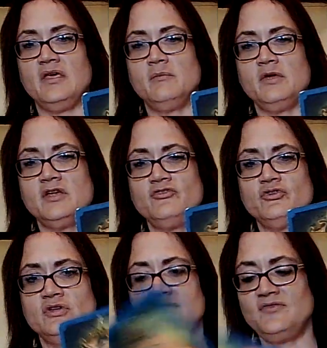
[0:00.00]
because
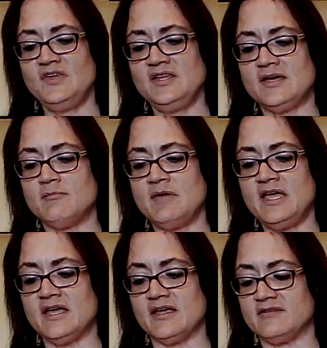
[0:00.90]
you're lifting that
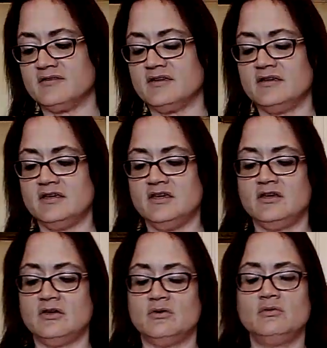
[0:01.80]
mask. You
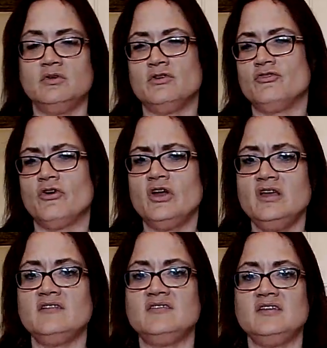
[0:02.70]
know, you're
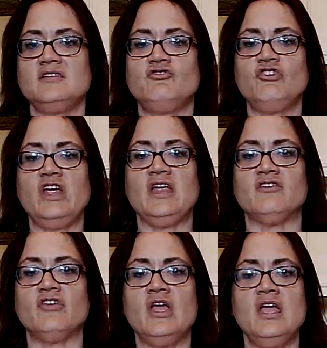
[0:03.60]
starting to see the
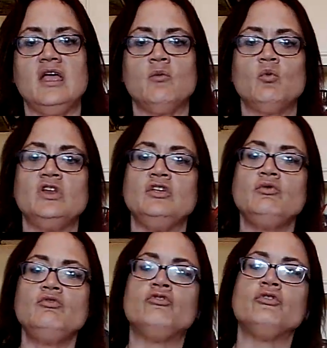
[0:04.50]
change. And when
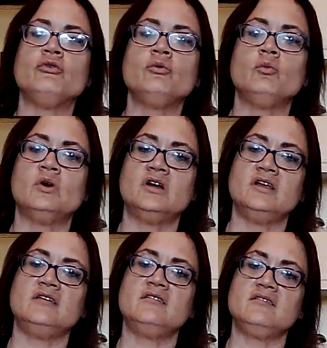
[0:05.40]
you do what
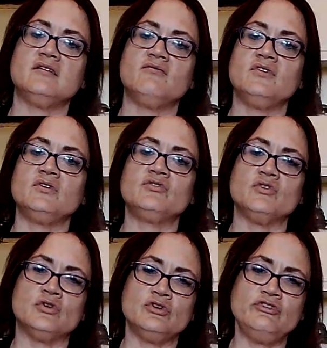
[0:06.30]
it is that feels
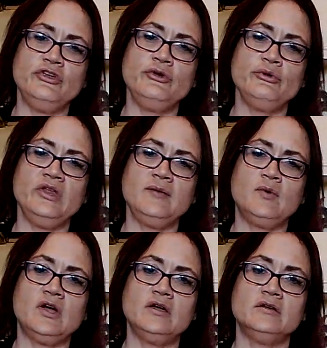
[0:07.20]
good to you,
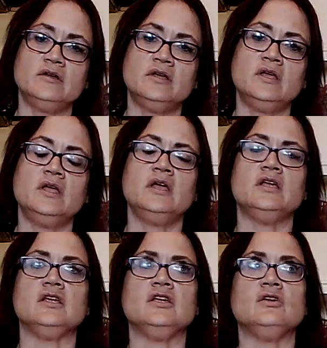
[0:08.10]
Libra,
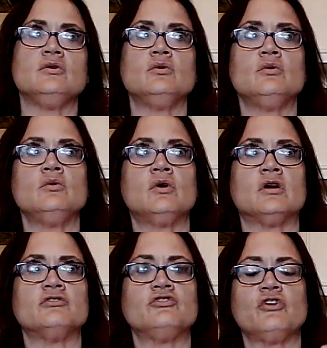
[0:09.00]
you
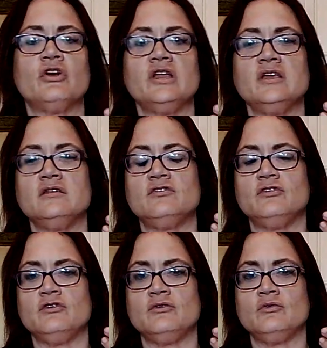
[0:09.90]
are starting
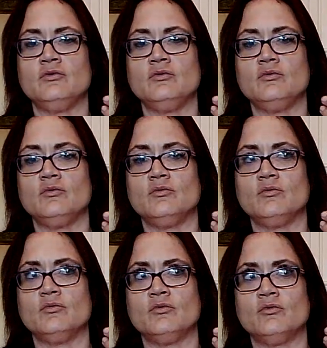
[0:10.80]
to
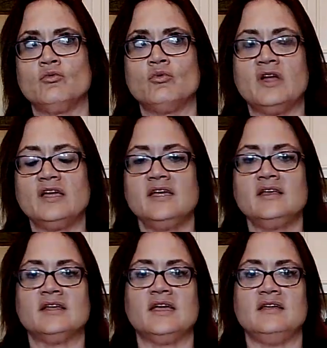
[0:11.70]

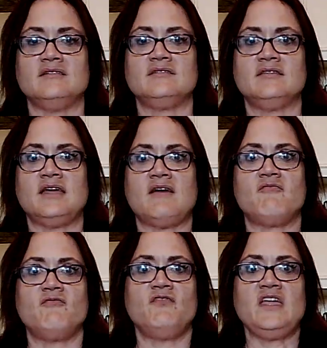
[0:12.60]
recognize
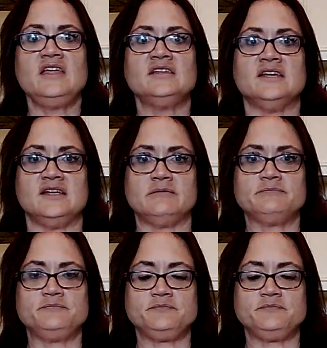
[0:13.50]
that feeling